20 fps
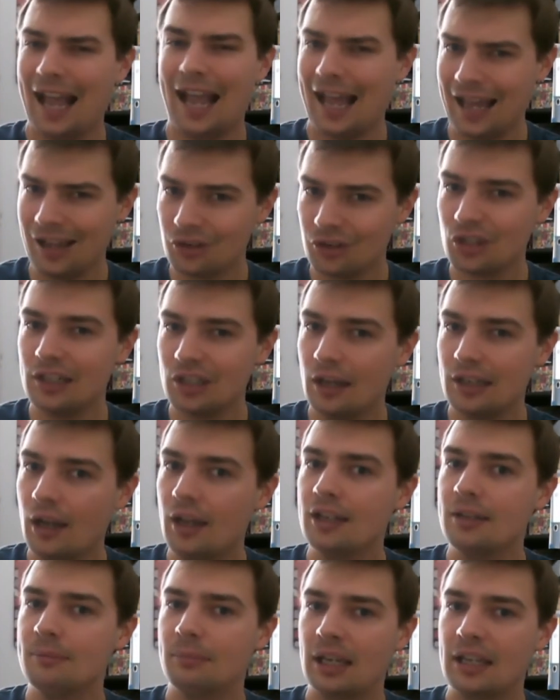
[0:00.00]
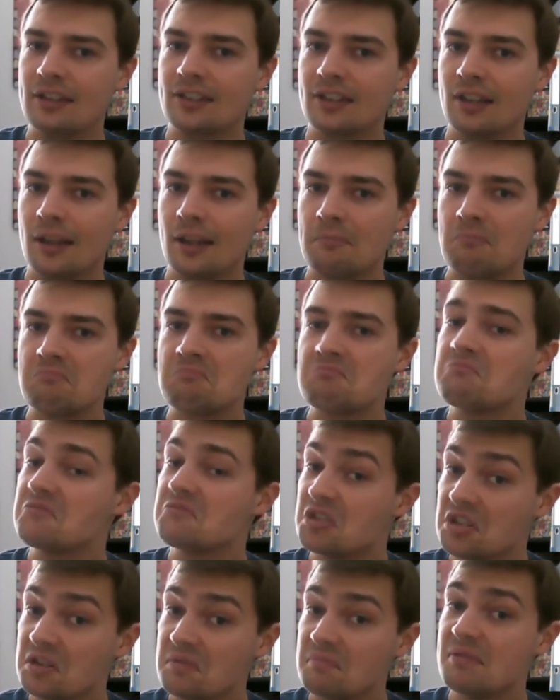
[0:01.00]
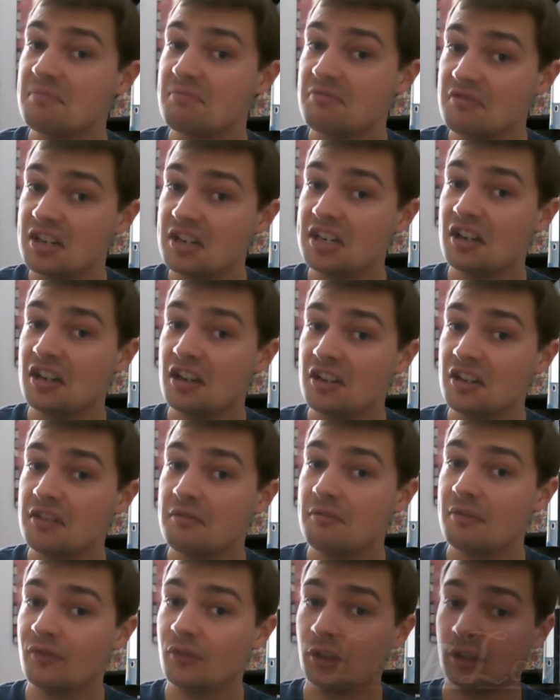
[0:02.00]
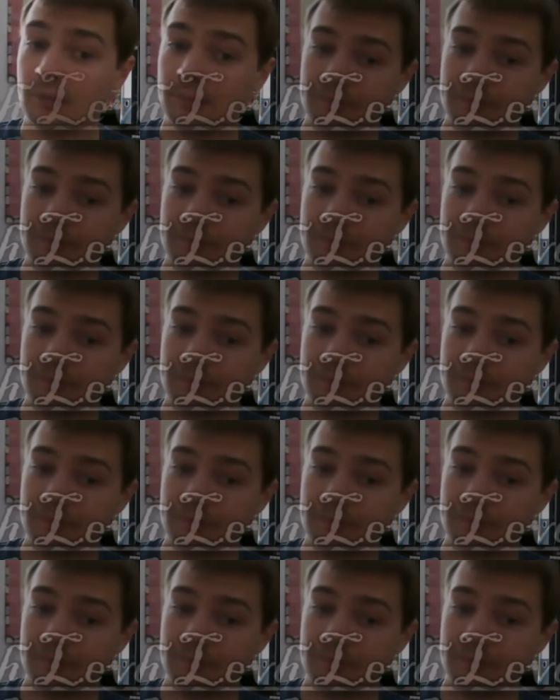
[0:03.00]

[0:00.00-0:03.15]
actually hide in plain sight could be pretty darn useful.